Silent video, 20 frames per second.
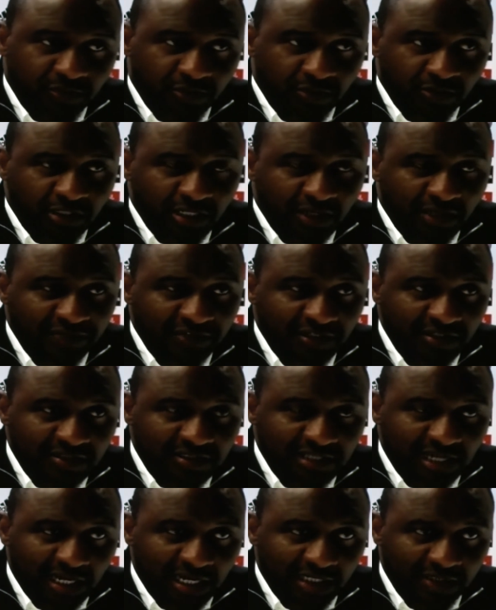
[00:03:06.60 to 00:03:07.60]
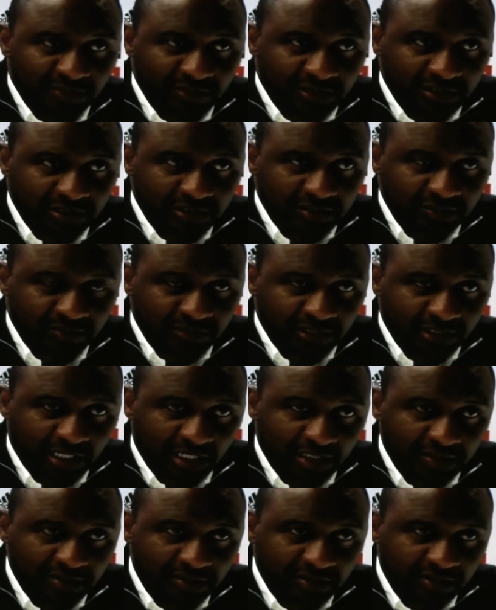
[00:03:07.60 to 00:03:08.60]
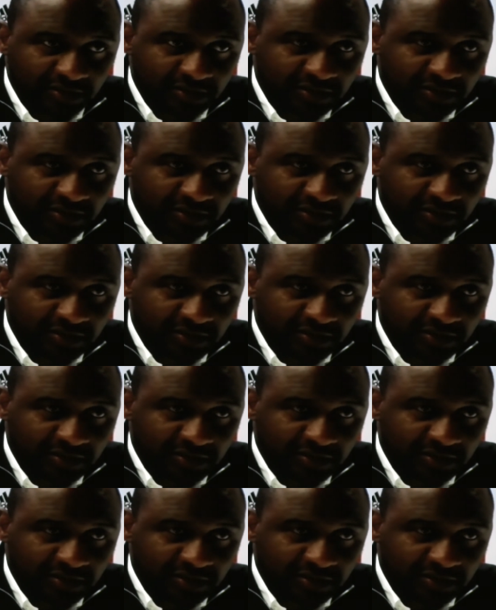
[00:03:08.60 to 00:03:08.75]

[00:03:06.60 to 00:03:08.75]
On the left-hand side, we had